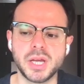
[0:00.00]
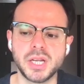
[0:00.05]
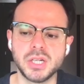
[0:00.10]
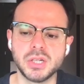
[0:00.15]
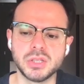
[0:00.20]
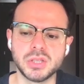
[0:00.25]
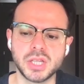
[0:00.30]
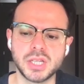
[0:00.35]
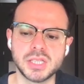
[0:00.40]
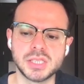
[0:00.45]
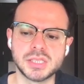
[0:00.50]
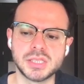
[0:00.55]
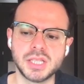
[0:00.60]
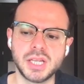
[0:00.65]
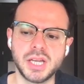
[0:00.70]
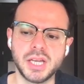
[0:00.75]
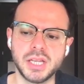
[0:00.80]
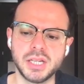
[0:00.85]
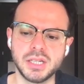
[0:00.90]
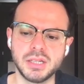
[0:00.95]
in a manner
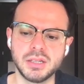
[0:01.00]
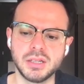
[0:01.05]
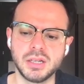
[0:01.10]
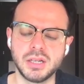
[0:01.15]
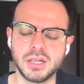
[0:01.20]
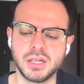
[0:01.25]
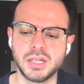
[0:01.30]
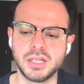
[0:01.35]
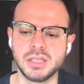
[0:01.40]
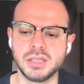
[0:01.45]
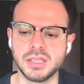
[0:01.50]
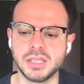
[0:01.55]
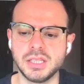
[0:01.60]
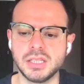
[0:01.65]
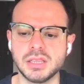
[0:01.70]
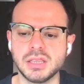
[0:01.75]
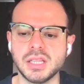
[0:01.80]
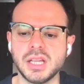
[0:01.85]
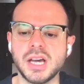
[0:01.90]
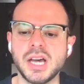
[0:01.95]
that is not
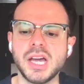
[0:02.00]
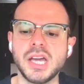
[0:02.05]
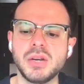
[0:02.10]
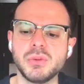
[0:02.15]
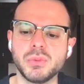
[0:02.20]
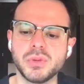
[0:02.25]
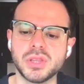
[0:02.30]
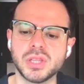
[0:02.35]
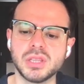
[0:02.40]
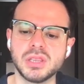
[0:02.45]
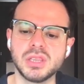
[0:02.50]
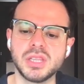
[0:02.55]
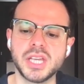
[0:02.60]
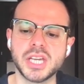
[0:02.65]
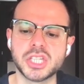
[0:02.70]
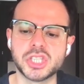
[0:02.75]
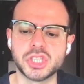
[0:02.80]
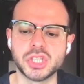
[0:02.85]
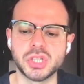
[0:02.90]
in line with a